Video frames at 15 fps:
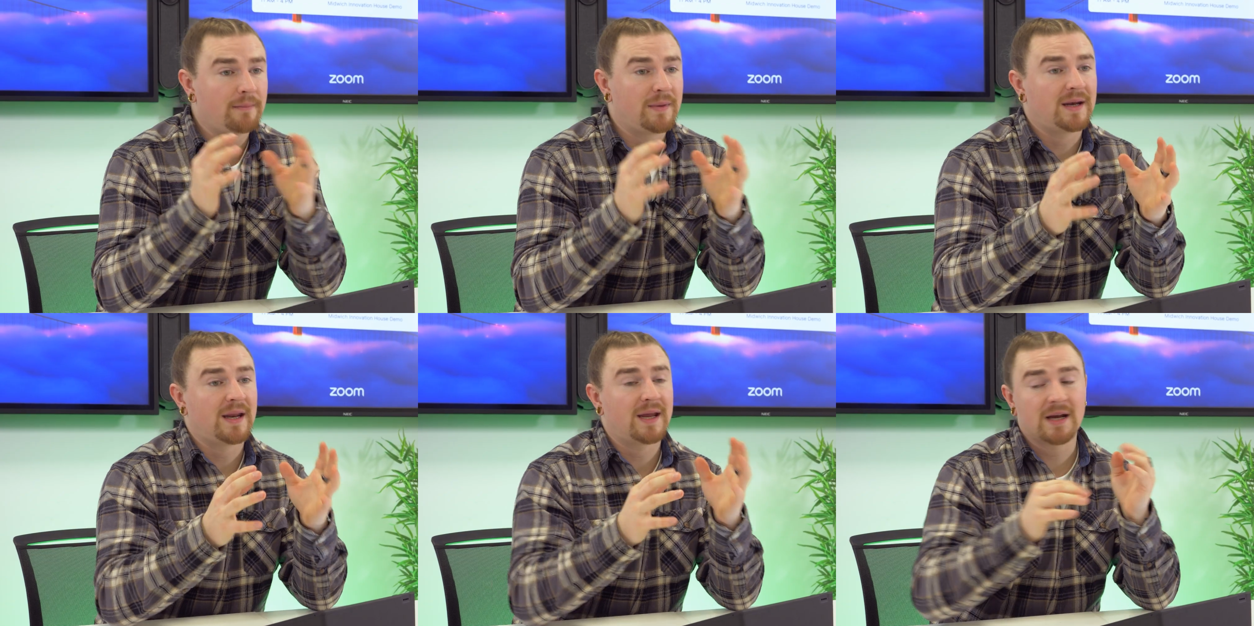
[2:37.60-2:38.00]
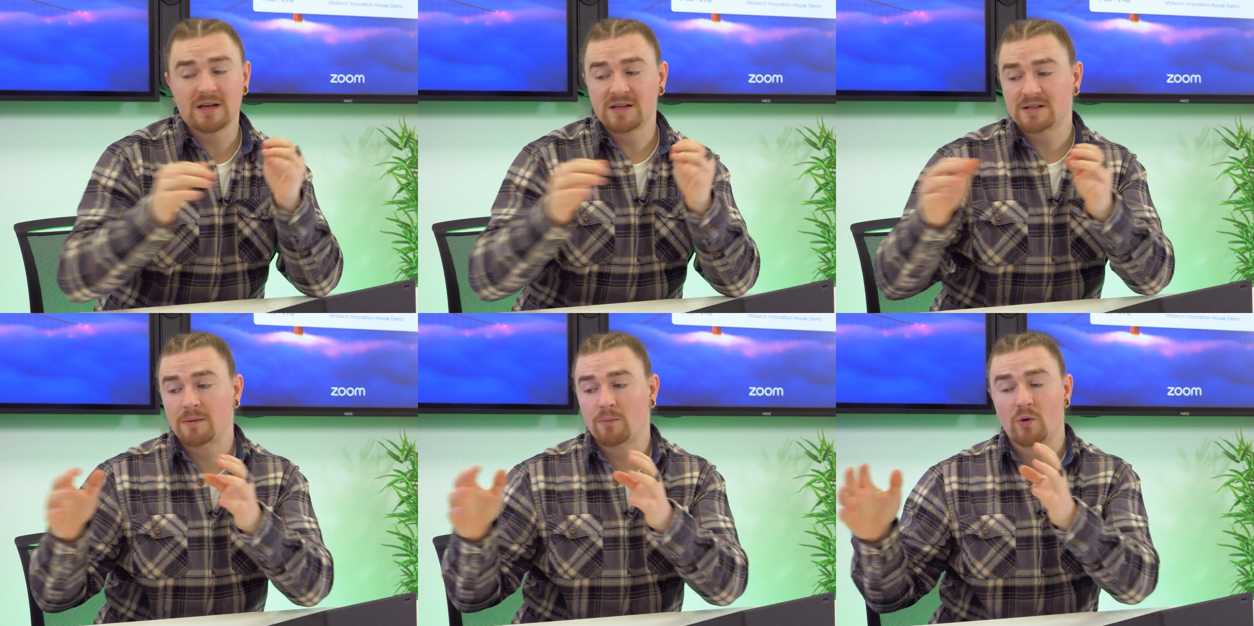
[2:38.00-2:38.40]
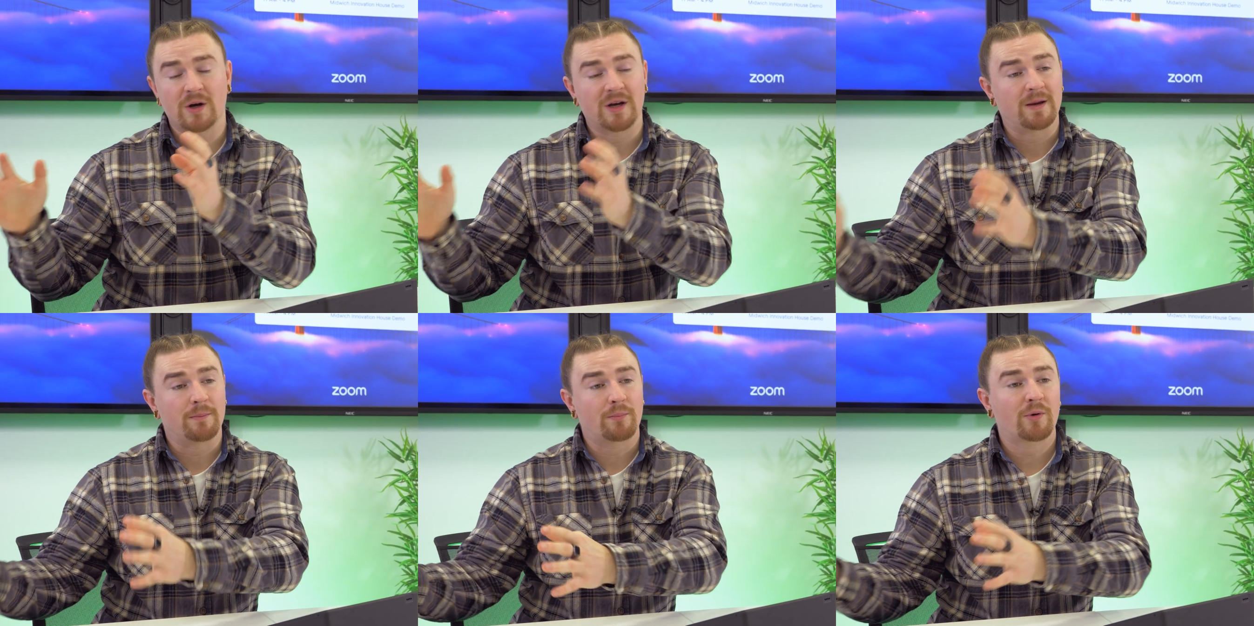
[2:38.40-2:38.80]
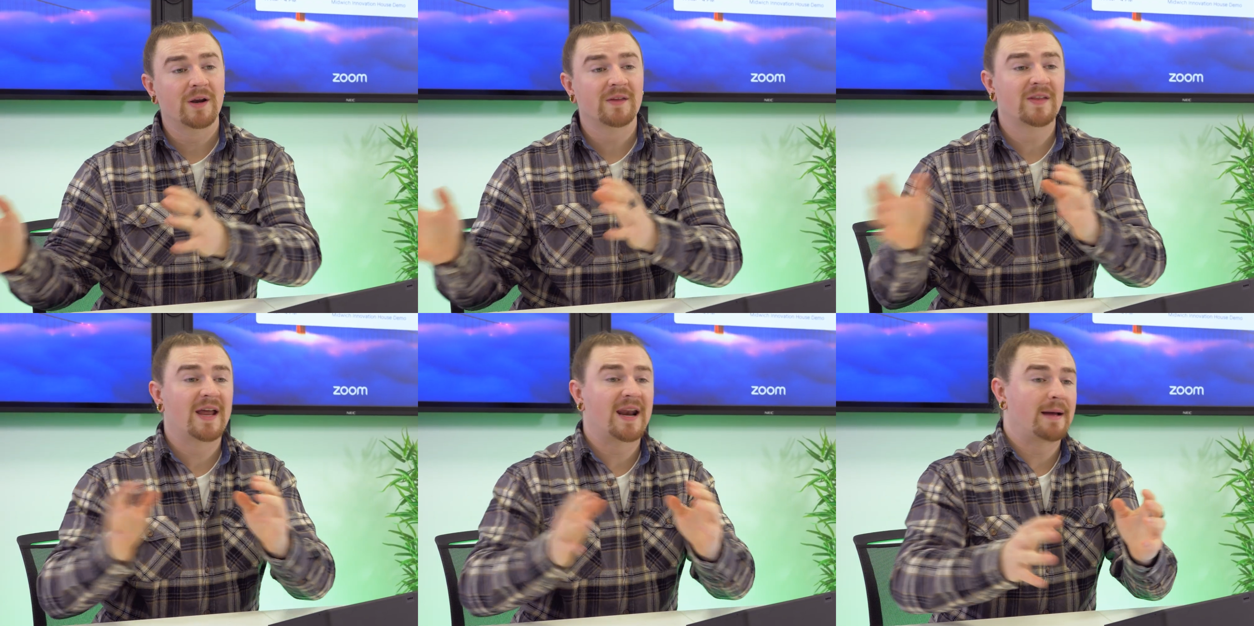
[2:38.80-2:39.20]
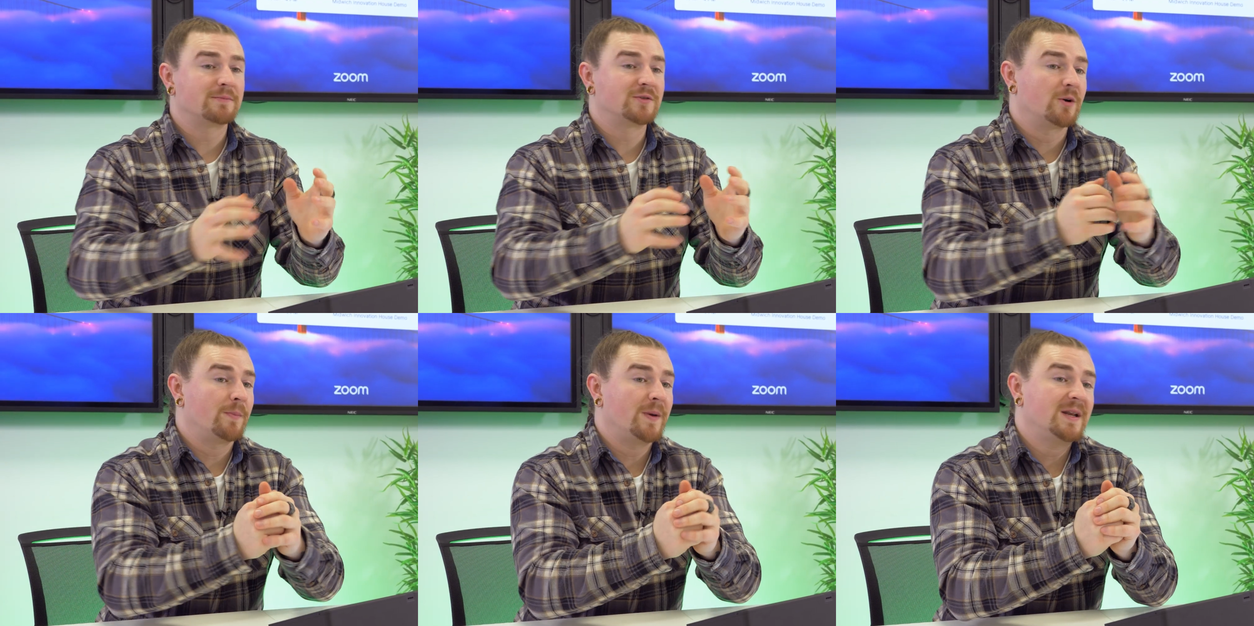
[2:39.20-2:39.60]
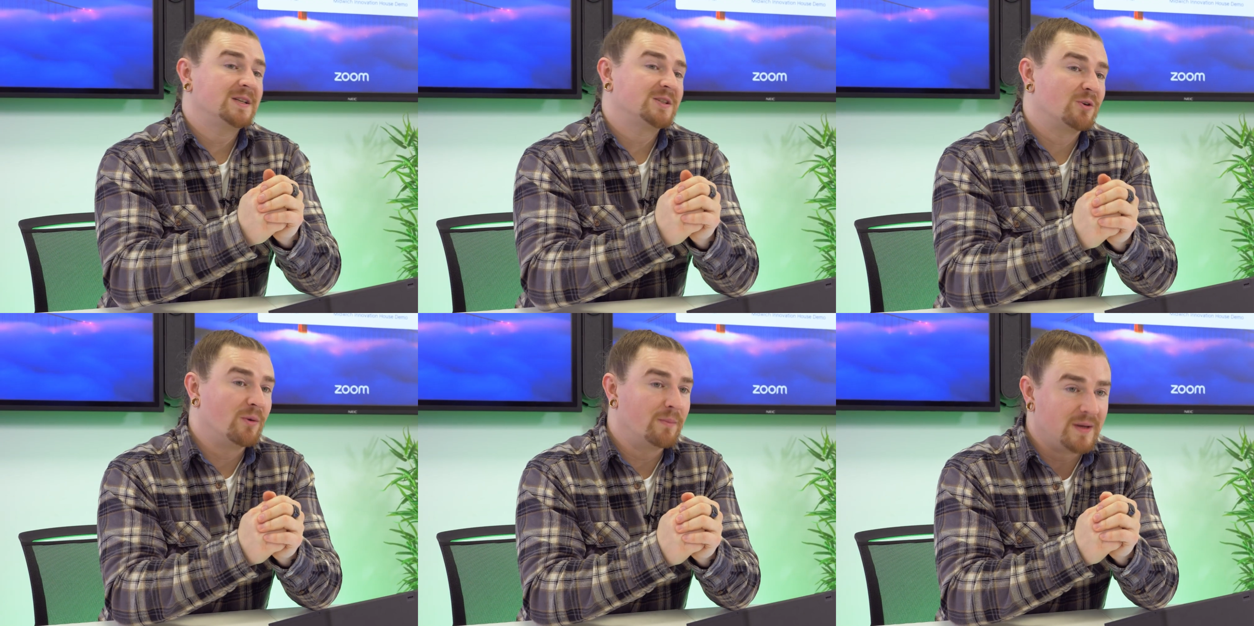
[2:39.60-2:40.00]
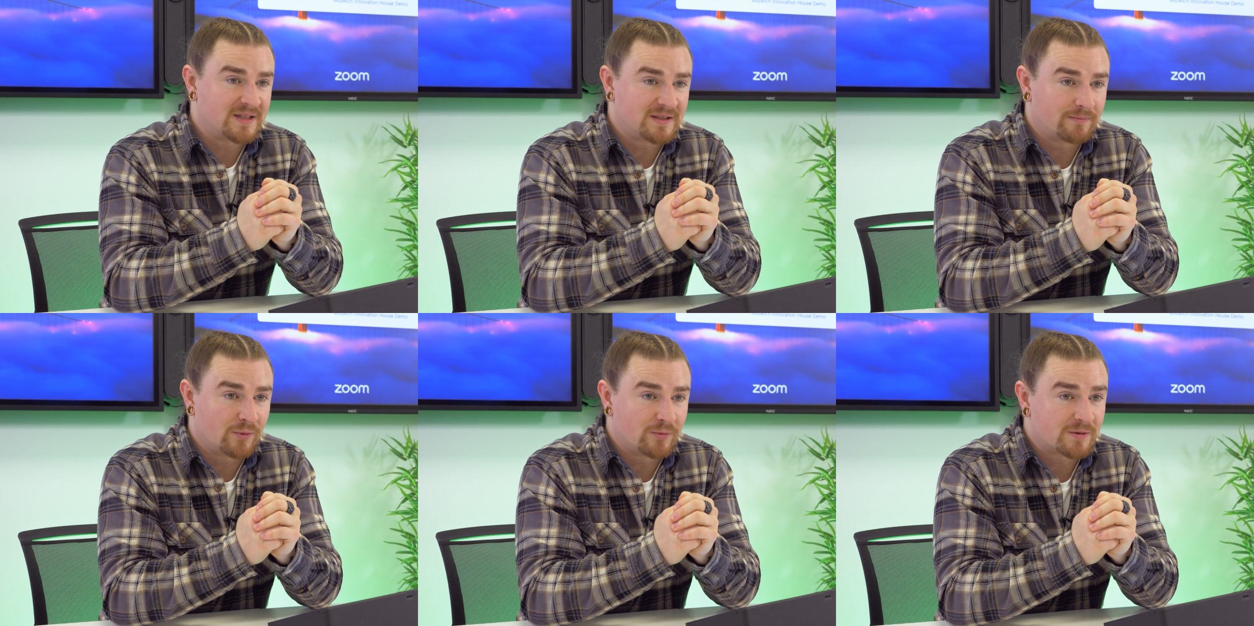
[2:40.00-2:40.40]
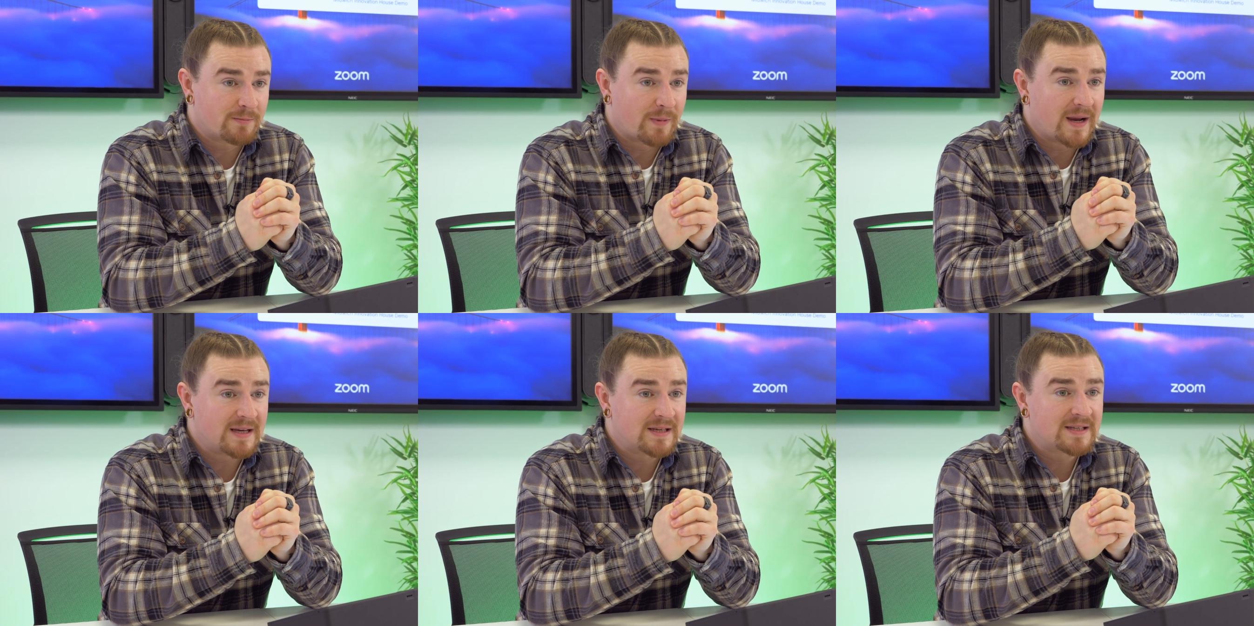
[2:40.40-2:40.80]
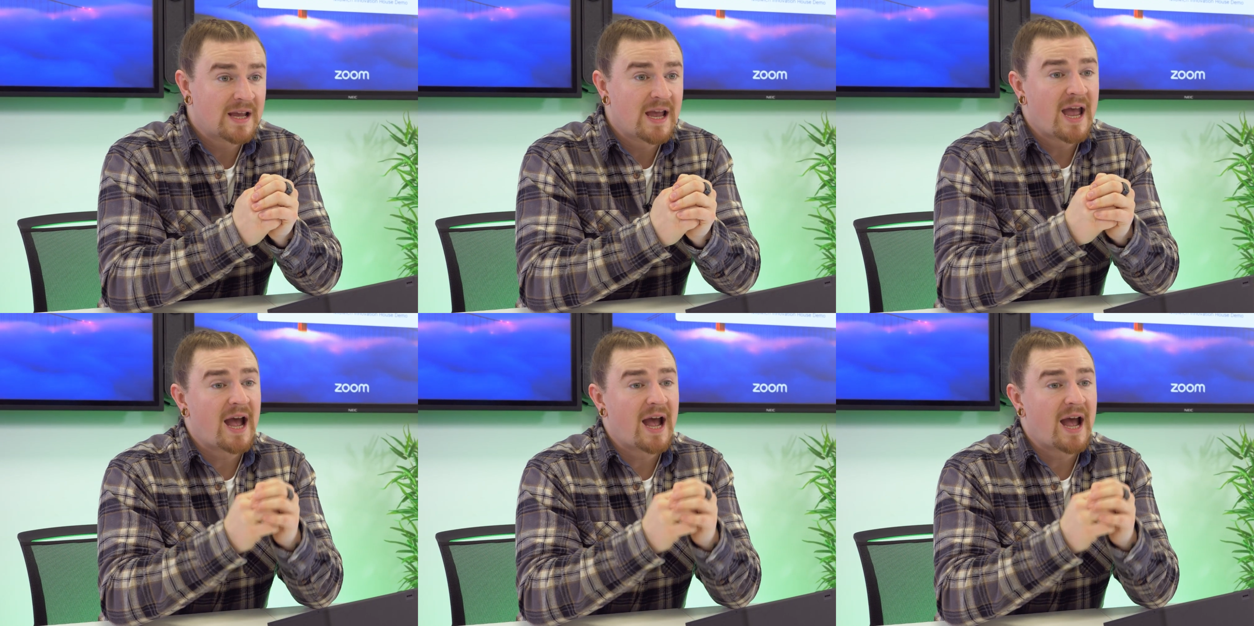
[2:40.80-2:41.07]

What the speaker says: meaning someone can bring their laptop into a meeting room space